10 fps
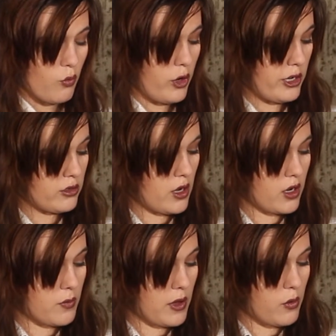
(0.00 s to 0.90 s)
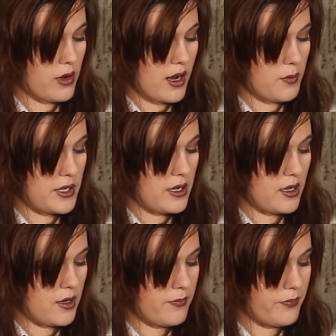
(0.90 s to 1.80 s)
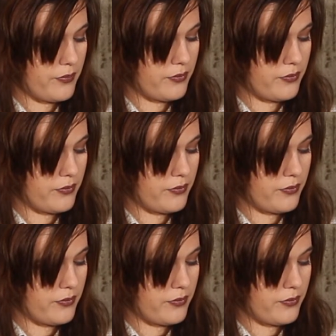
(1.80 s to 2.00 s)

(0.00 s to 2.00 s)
We don't talk about what happened to him.